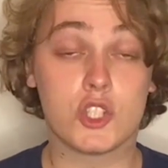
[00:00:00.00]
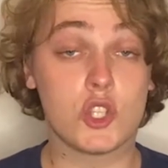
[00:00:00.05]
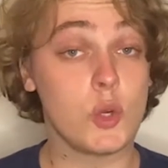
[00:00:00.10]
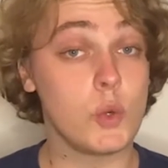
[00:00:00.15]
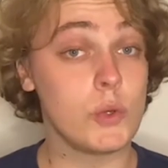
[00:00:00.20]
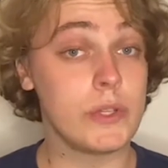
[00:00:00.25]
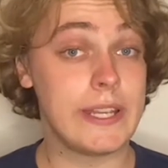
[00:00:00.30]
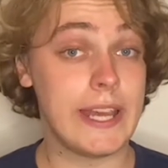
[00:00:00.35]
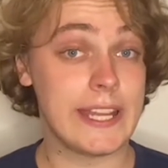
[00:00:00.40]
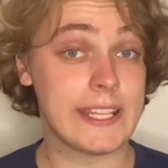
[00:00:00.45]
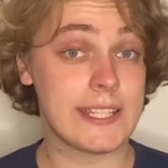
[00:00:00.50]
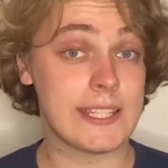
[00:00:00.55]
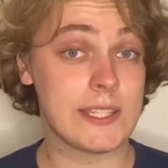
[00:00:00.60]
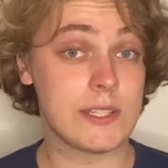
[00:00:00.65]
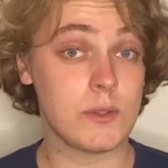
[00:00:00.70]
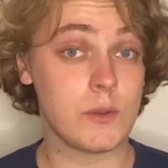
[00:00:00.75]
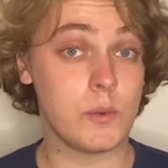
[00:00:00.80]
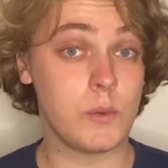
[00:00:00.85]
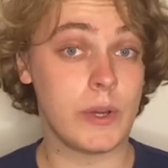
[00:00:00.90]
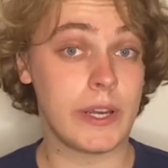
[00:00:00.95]
So
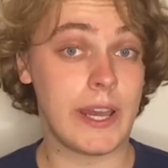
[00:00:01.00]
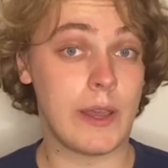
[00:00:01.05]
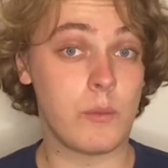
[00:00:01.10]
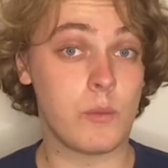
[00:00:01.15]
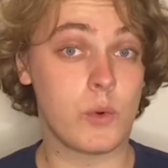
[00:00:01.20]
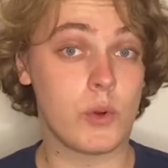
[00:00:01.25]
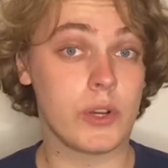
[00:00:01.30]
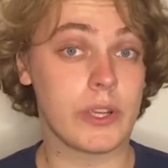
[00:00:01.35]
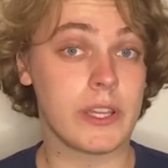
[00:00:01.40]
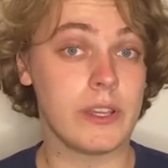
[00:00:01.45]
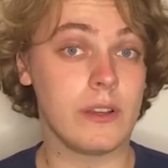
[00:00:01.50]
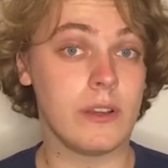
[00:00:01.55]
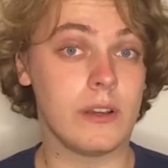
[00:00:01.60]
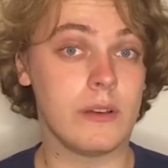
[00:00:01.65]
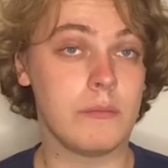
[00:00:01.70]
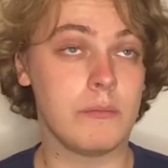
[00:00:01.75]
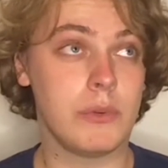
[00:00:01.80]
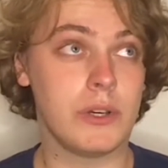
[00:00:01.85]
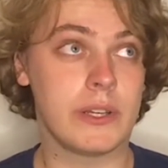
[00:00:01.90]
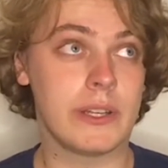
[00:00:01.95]
that's what I'm working
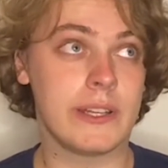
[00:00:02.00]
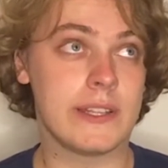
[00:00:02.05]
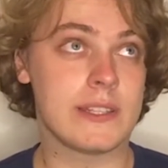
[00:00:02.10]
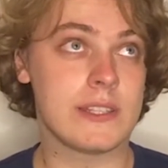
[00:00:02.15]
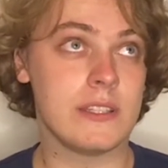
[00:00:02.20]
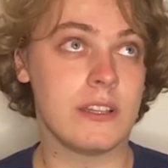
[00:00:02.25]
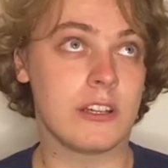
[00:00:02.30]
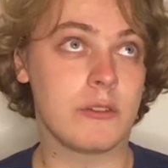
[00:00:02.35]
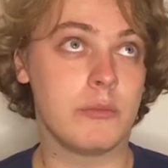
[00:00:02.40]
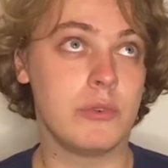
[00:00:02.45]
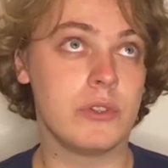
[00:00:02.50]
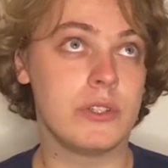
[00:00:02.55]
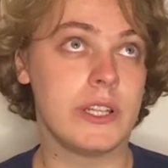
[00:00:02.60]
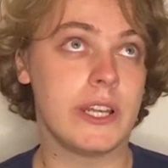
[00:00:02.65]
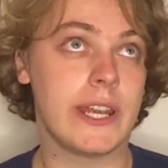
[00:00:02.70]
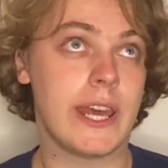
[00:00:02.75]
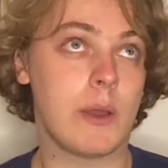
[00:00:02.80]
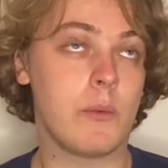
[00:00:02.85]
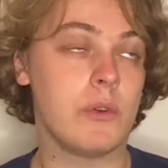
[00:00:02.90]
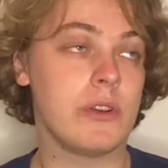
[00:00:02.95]
on, but it's not a book
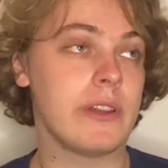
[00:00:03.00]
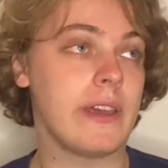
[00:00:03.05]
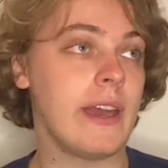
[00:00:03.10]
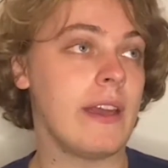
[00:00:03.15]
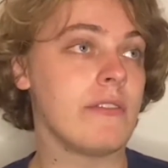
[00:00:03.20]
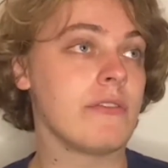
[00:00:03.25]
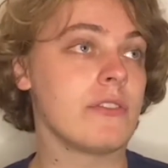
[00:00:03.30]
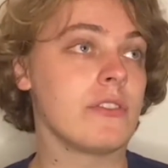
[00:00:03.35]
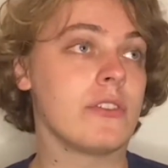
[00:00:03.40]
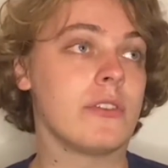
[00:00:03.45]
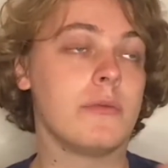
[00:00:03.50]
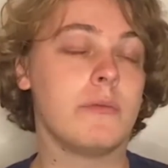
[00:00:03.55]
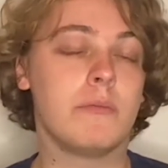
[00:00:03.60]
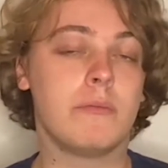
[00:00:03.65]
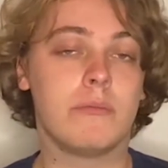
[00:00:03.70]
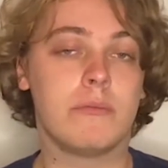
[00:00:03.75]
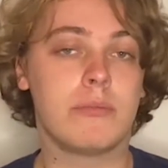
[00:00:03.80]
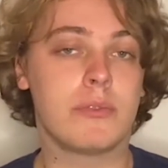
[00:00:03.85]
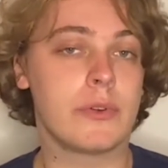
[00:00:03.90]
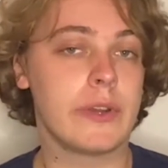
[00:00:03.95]
that I would ever
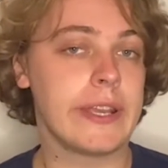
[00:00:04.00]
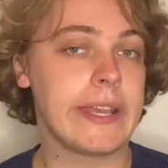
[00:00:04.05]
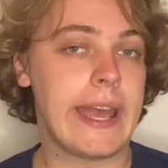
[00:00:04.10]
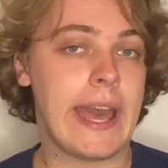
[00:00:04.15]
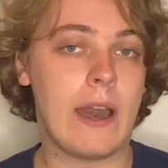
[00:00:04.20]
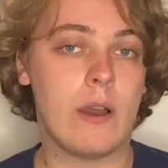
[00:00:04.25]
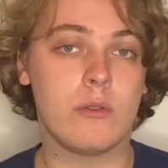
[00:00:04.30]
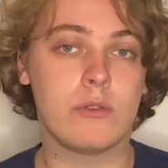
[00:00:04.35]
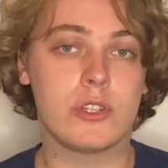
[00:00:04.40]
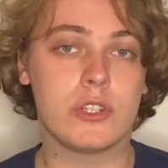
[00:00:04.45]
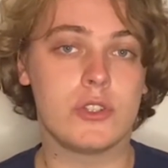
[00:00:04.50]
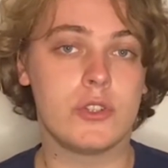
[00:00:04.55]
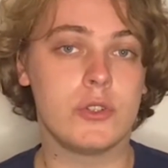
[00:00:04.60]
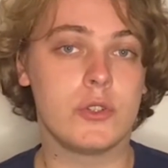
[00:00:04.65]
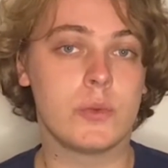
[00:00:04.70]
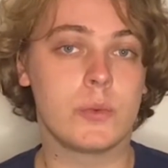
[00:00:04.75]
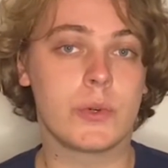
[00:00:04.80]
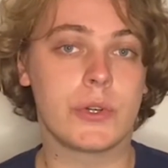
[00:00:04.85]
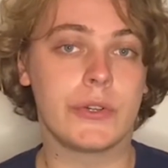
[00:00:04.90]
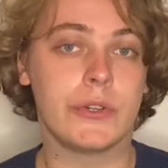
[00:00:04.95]
bring out to
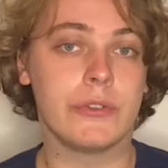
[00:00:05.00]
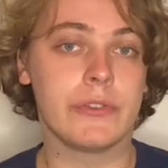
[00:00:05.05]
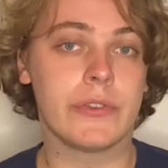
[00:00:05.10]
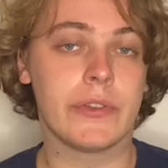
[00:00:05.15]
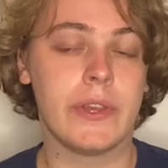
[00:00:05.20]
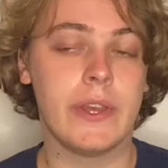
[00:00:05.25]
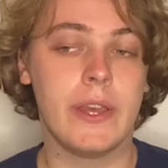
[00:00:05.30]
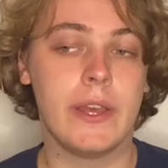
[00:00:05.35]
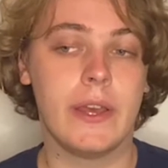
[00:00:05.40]
the world.